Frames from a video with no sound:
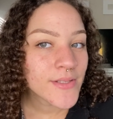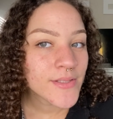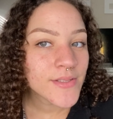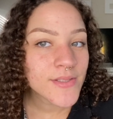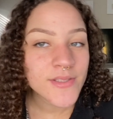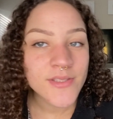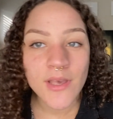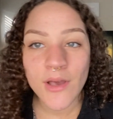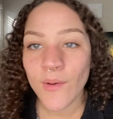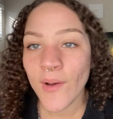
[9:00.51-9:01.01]

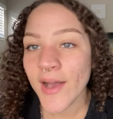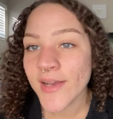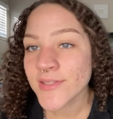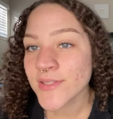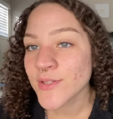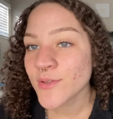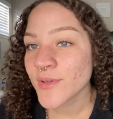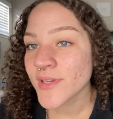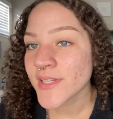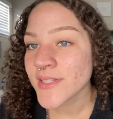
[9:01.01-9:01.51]
So
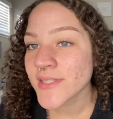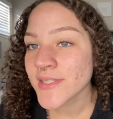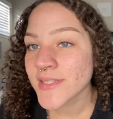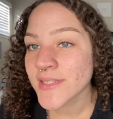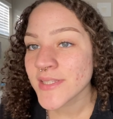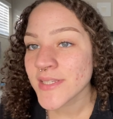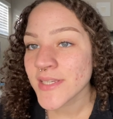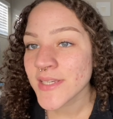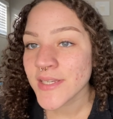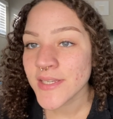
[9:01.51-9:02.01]
as you can
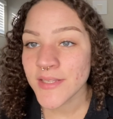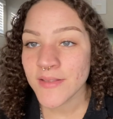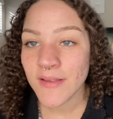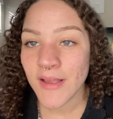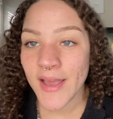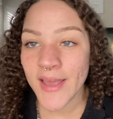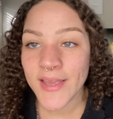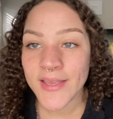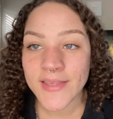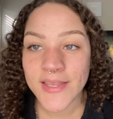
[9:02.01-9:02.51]
see,
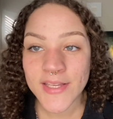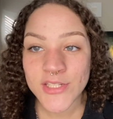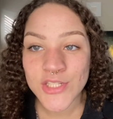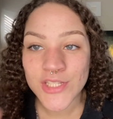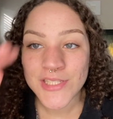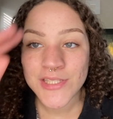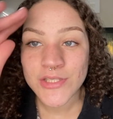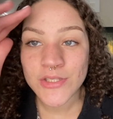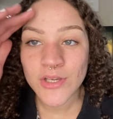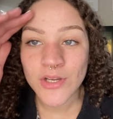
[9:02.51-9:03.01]
like they
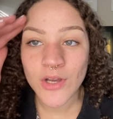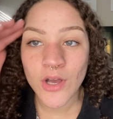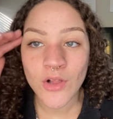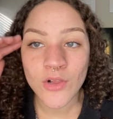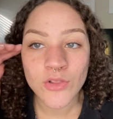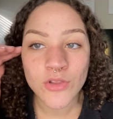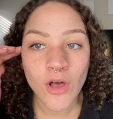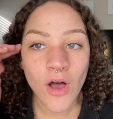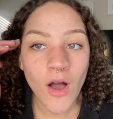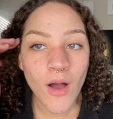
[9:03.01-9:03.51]
just look a
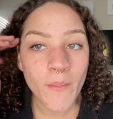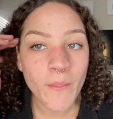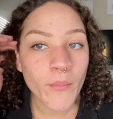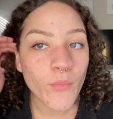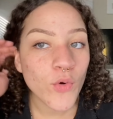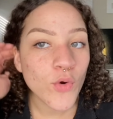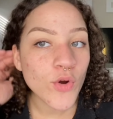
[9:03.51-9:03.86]
lot more